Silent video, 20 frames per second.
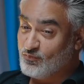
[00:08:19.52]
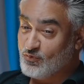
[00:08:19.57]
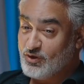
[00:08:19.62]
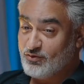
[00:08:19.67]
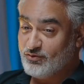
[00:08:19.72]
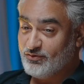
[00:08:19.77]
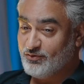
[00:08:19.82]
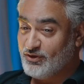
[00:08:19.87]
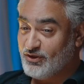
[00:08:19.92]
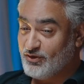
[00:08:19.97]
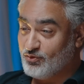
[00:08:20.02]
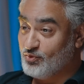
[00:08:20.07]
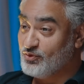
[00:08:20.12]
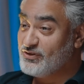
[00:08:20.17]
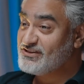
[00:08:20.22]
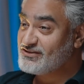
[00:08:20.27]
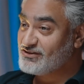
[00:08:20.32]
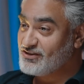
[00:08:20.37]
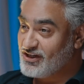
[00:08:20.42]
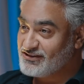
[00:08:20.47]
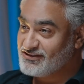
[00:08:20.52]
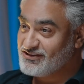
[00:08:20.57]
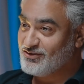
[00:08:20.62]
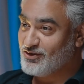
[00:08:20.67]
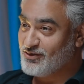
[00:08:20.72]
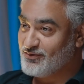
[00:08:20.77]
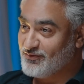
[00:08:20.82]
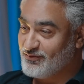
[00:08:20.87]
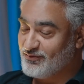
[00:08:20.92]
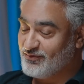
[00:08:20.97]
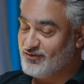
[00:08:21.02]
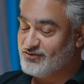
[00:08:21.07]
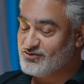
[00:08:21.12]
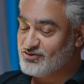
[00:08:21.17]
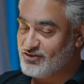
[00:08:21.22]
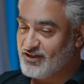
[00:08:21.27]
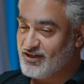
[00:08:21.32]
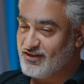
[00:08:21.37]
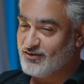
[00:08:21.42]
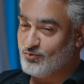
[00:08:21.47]
Well, we started off
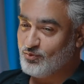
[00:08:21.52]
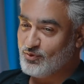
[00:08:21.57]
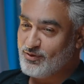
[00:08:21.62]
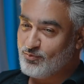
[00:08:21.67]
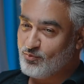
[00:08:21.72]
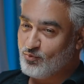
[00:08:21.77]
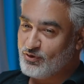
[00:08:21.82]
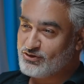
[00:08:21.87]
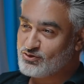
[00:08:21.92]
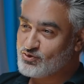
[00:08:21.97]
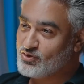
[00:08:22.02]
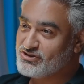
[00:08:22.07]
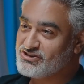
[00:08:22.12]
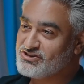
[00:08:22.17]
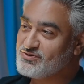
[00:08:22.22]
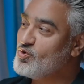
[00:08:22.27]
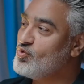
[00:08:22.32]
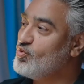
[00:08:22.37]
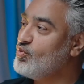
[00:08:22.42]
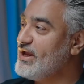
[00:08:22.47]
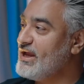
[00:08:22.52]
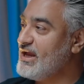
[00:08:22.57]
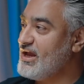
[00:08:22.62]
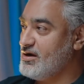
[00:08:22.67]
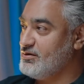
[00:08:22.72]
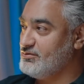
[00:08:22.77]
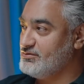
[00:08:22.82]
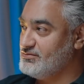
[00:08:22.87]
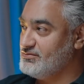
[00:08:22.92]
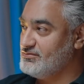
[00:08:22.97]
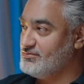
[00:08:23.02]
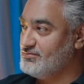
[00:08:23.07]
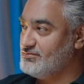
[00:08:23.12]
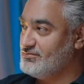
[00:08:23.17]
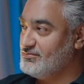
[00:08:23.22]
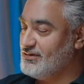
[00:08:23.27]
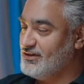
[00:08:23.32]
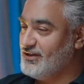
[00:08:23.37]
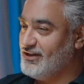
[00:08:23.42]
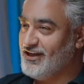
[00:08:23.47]
together. We took a small warehouse
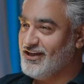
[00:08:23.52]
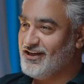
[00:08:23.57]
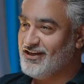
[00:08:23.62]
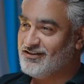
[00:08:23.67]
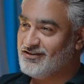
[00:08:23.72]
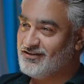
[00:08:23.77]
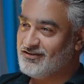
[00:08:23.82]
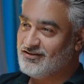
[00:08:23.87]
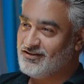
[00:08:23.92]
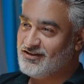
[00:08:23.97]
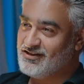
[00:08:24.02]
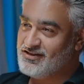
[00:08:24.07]
in